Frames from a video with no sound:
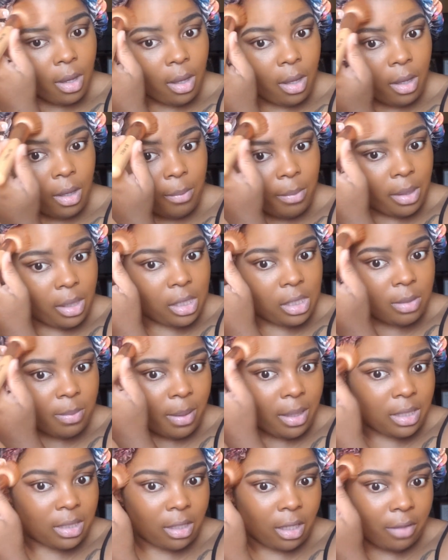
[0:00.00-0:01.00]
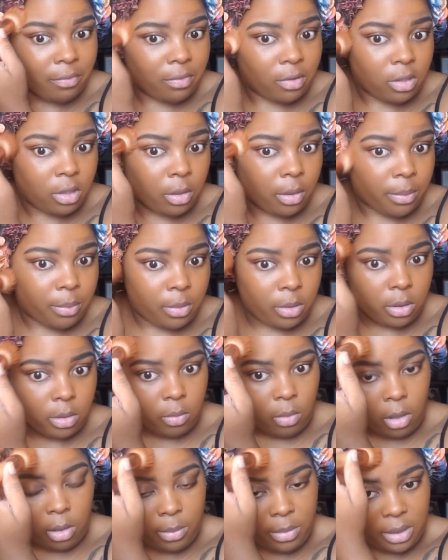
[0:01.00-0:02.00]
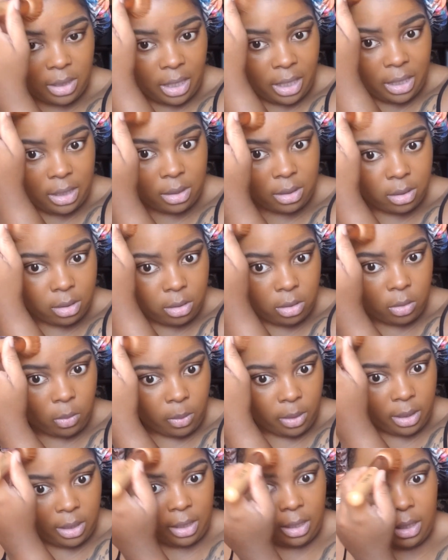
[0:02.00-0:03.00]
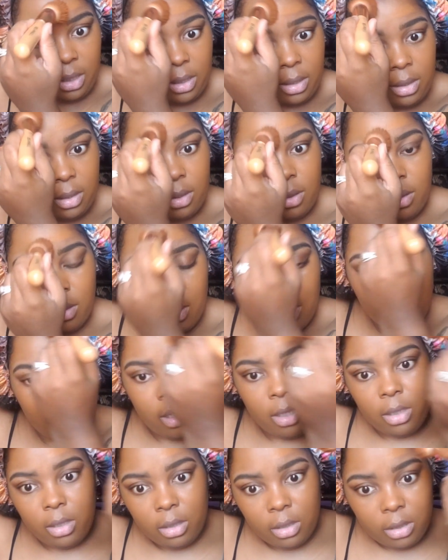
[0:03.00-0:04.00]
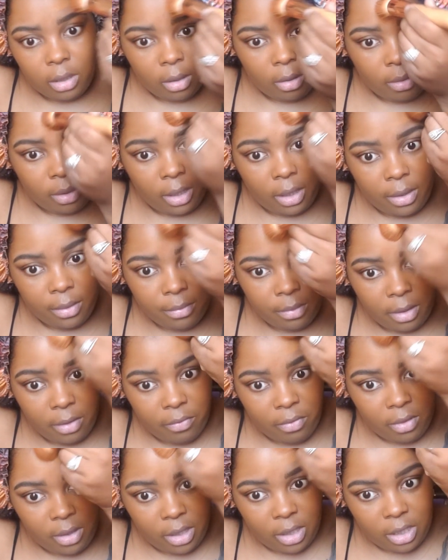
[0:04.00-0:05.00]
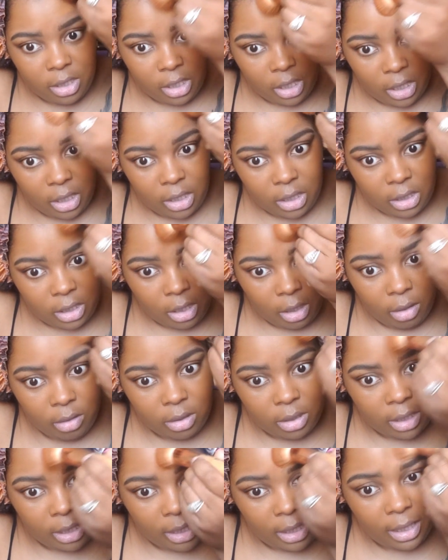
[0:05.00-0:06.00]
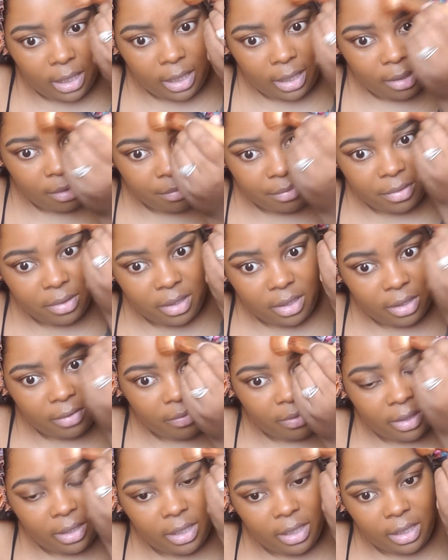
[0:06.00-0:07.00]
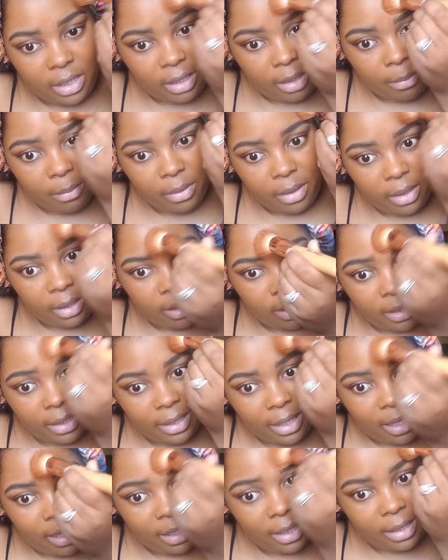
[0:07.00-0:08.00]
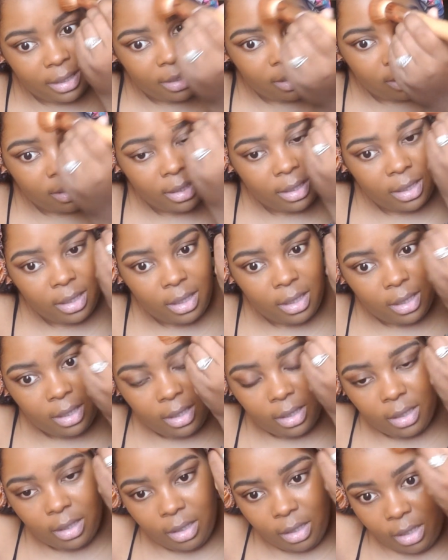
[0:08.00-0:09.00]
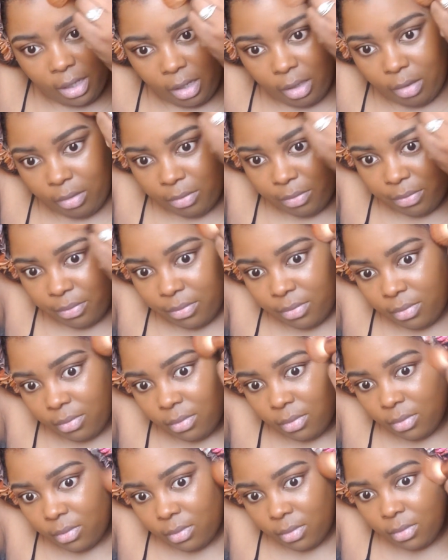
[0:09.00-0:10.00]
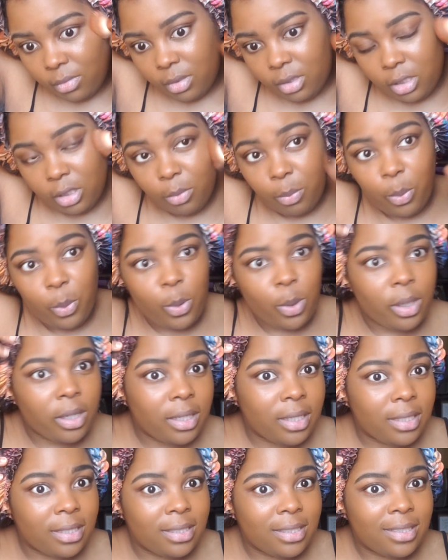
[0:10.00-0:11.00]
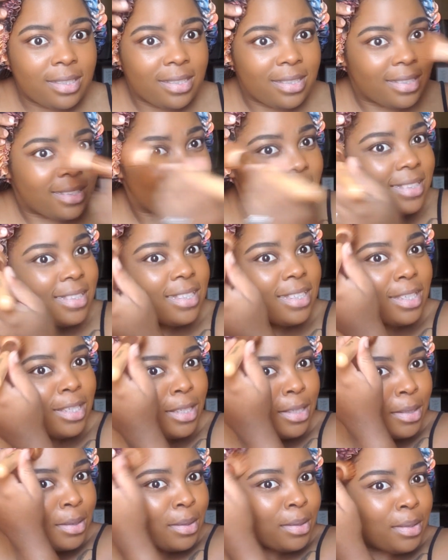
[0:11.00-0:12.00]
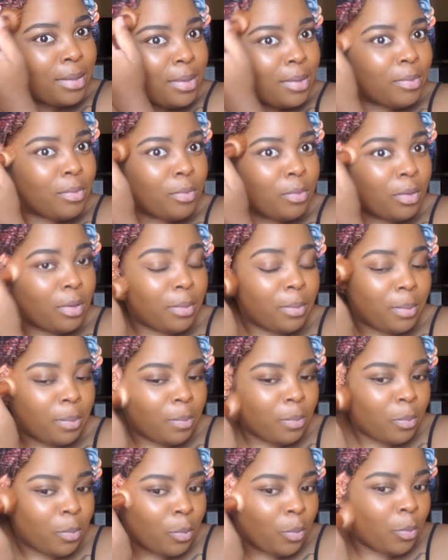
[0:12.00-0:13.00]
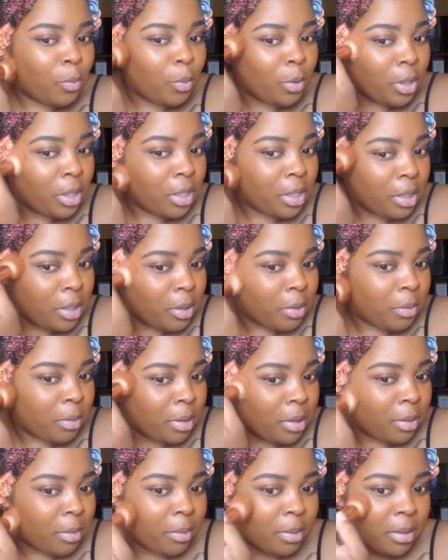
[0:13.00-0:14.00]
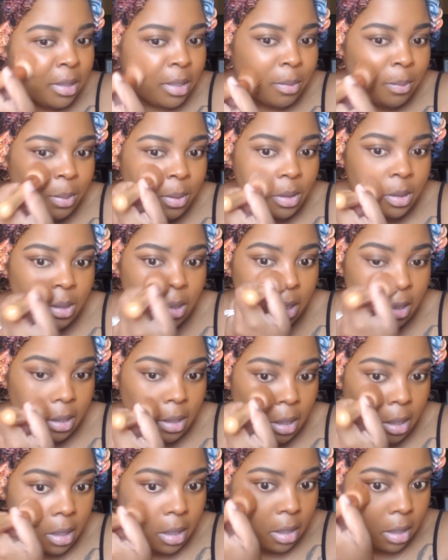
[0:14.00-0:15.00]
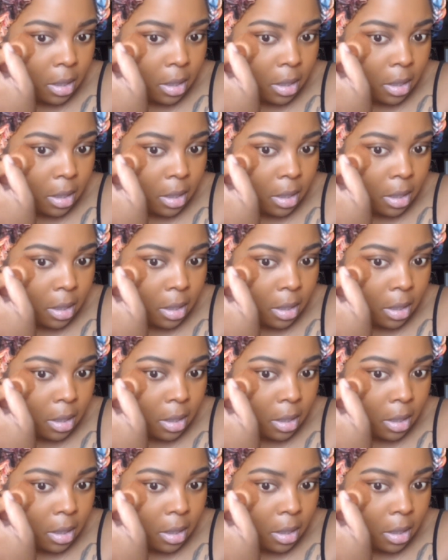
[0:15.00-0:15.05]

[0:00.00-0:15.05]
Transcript: Um, and it's based off the scripture, Romans eight and twenty-eight. So yeah, if you get a chance, go check it out. See if you see something you like, you know, support us. We really, really, really appreciate it.